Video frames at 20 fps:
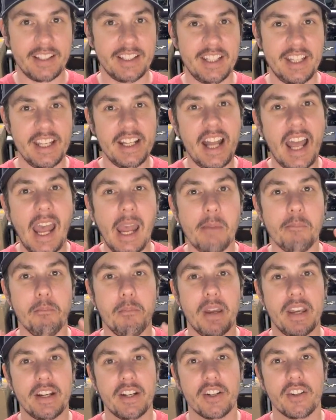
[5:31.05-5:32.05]
get a
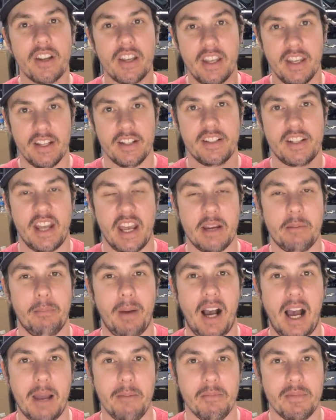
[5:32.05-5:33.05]
bigger intake
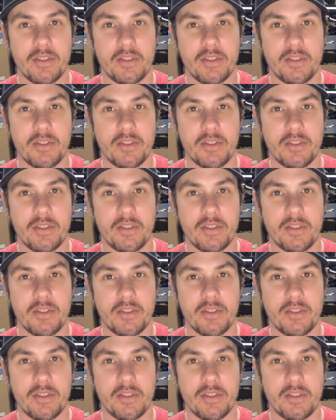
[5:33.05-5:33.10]
pipe.